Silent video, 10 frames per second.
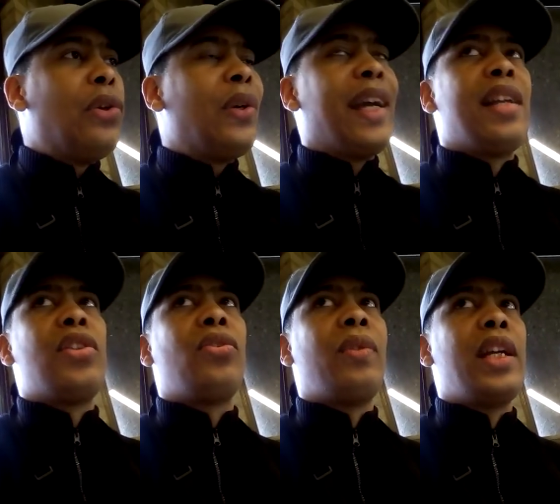Don't look at
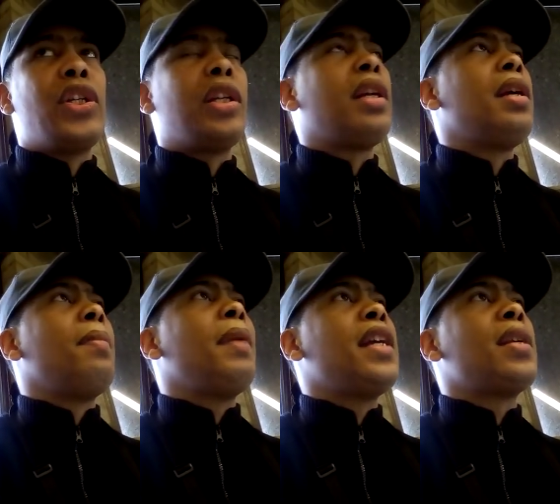the situation
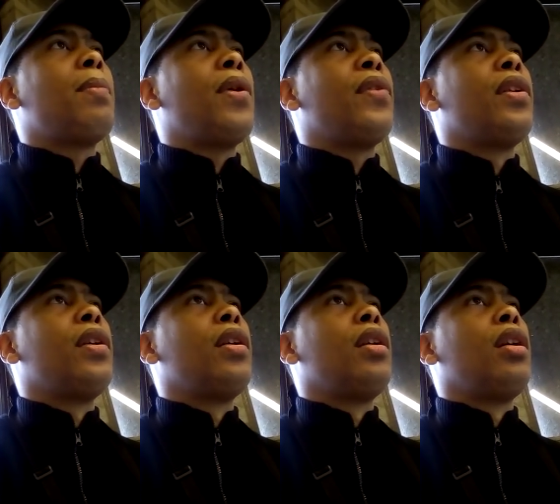based upon
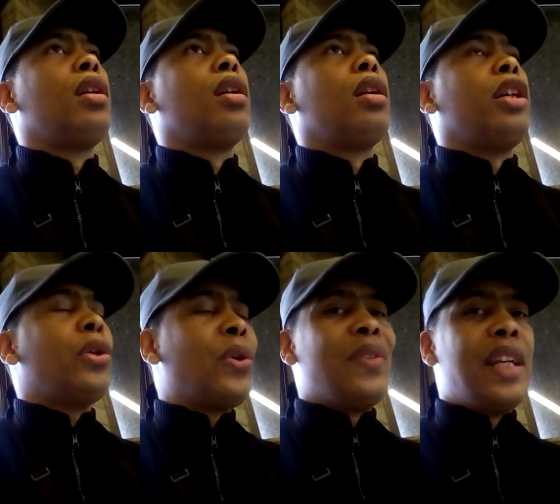
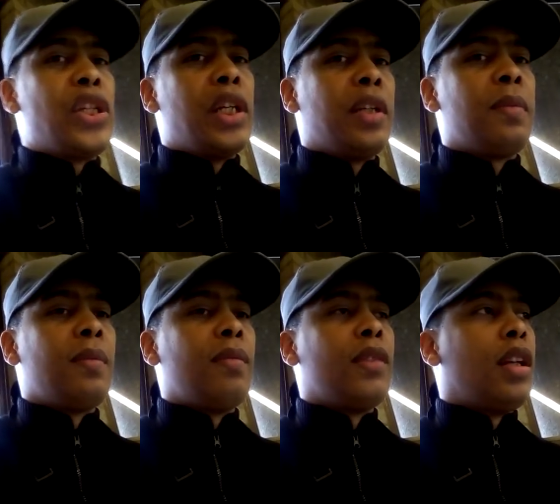your conditioning.
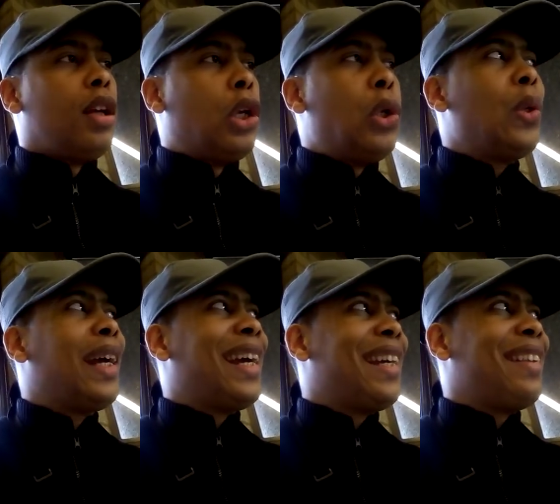
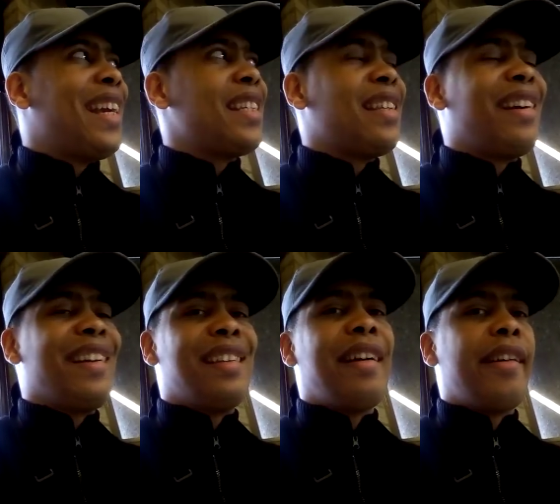Look at things in their
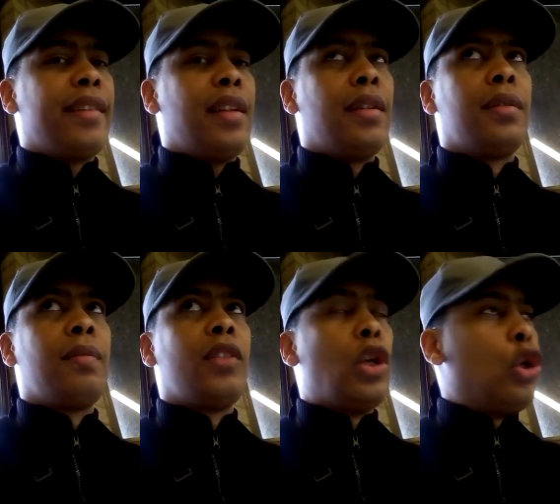entirety.
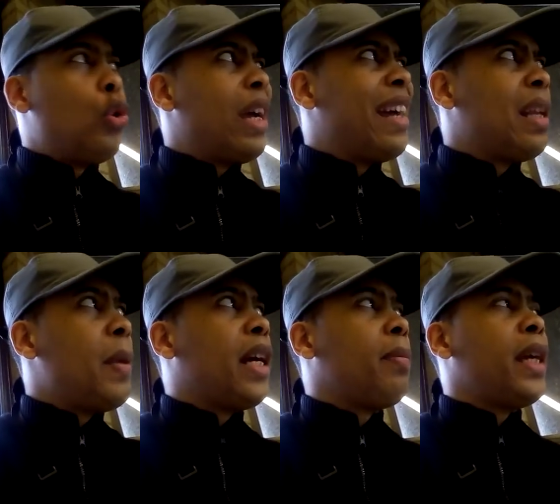Look at
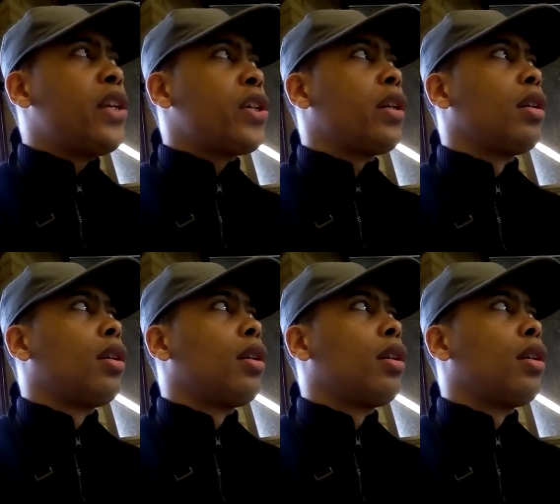the bigger picture.